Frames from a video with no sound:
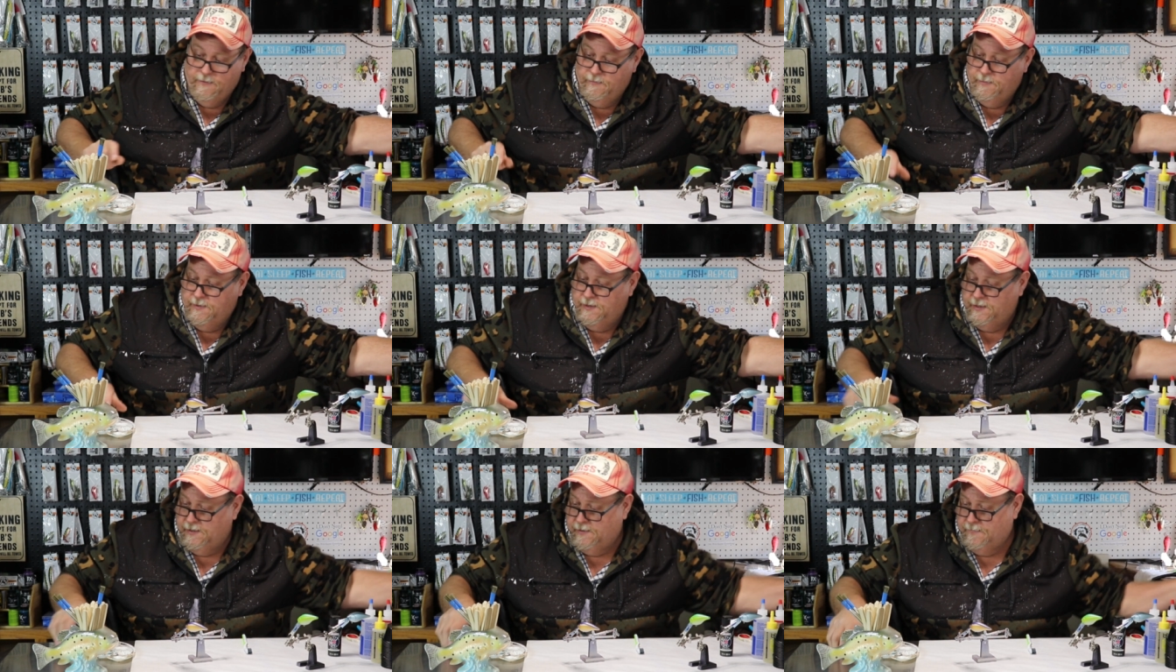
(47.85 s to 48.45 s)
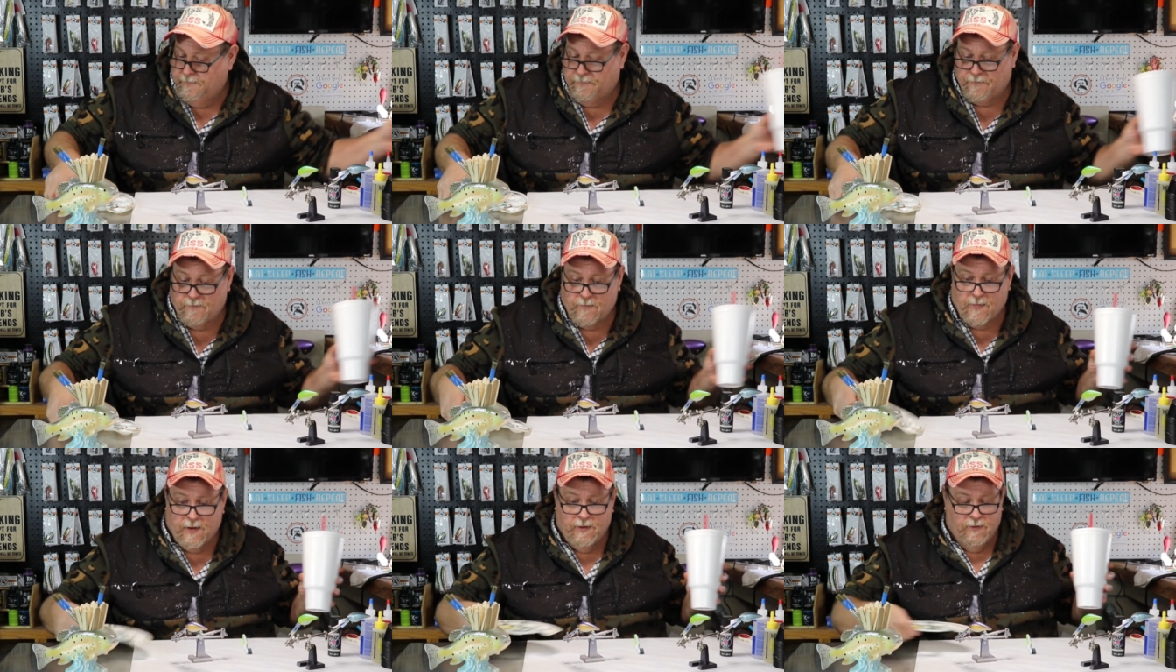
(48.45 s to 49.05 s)
but uh,
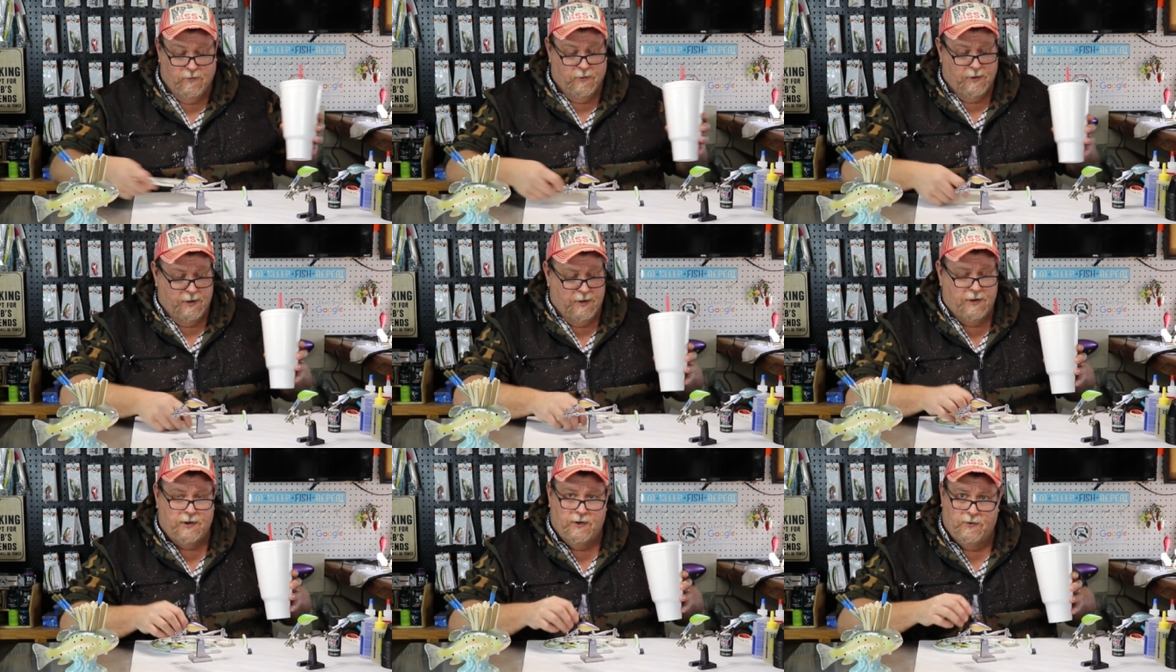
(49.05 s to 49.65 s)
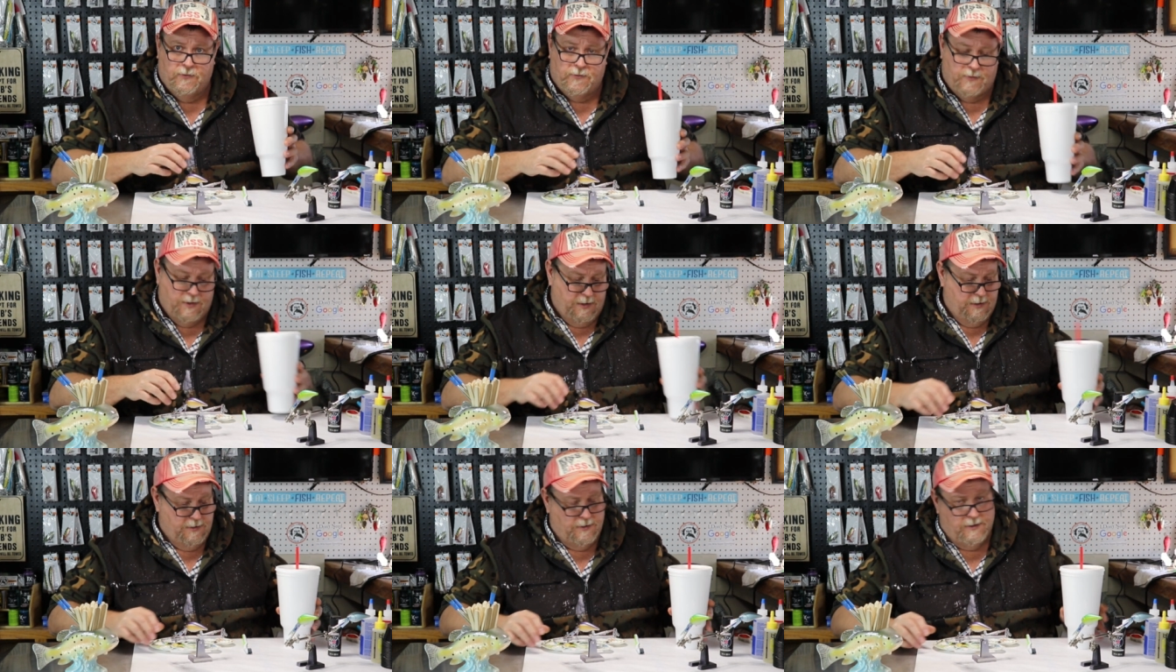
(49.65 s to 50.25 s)
we're going to use
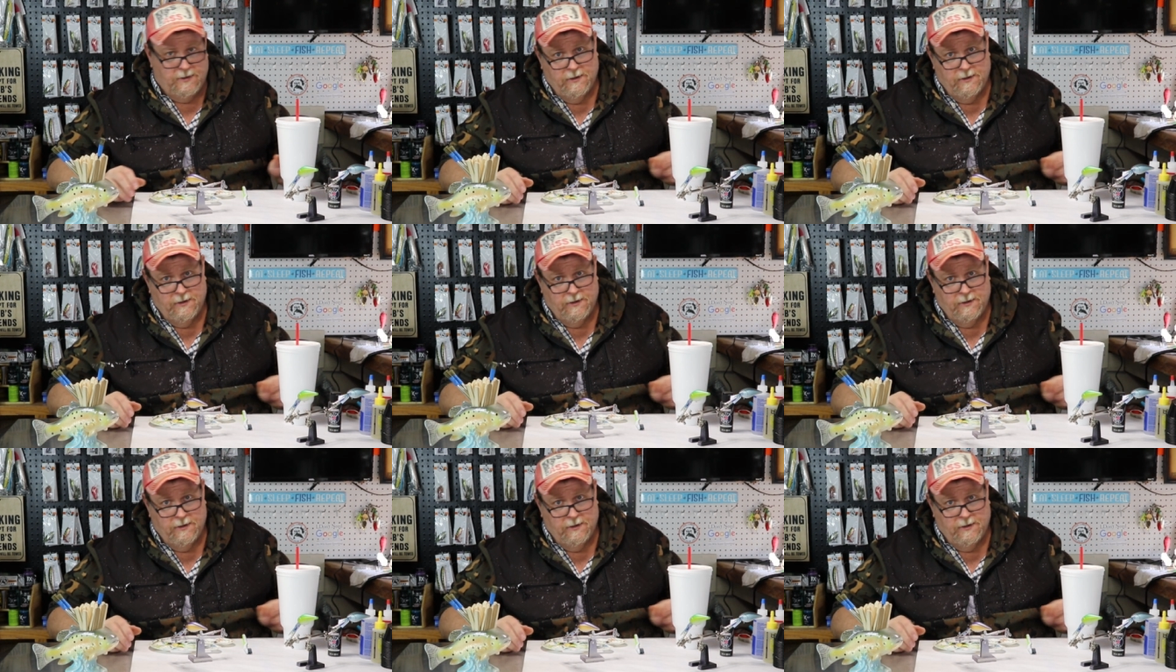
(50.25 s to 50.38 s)
the